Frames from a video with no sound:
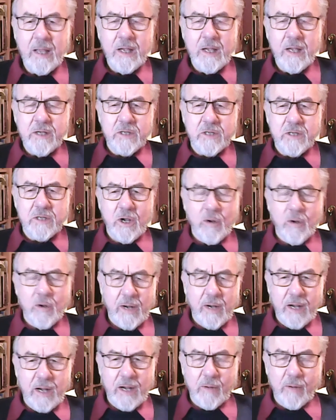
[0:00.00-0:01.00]
So
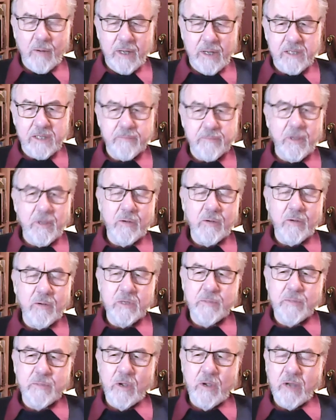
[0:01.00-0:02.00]
anyway, this bloke was
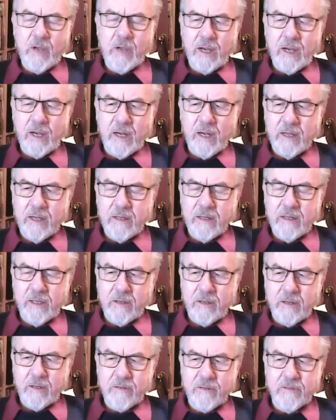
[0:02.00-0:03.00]
smoking, and I, I
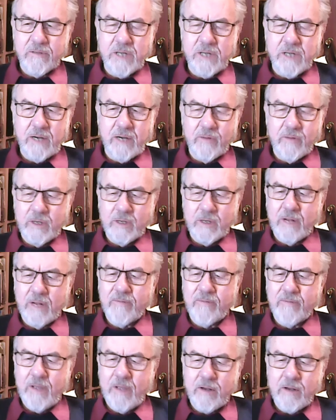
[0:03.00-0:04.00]
got of it. And I
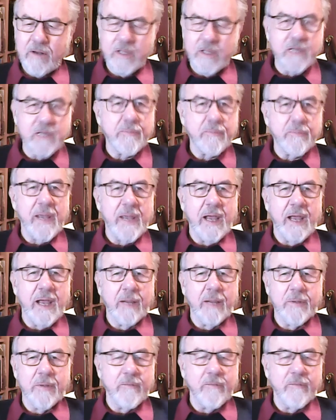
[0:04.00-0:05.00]
found in this bag
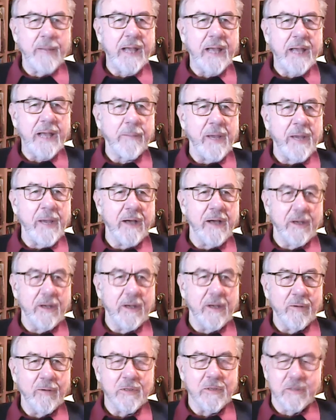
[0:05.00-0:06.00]
a bit of black powder,
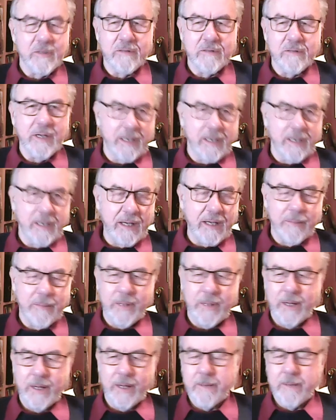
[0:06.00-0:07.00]
which is like
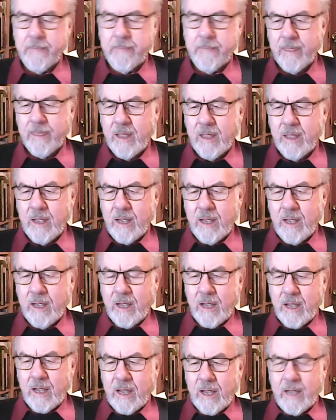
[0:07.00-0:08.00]
gunpowder.
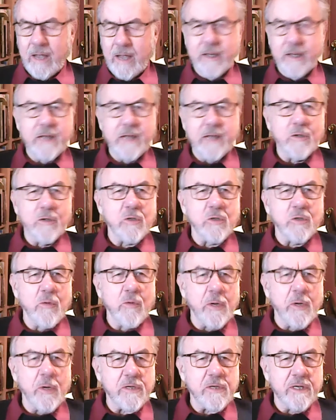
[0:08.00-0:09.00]
And that looks
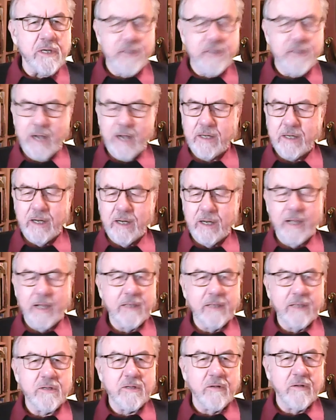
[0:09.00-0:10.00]
almost exactly like
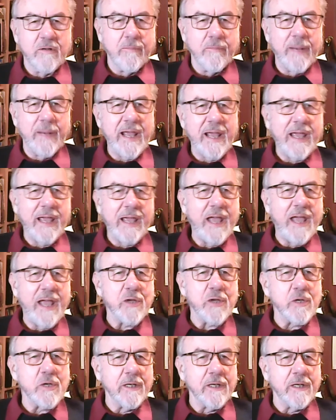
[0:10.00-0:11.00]
the sort of black
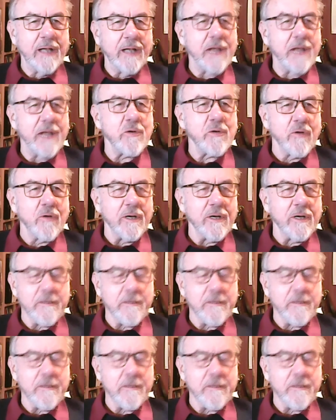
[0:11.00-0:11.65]
ash in an ashtray.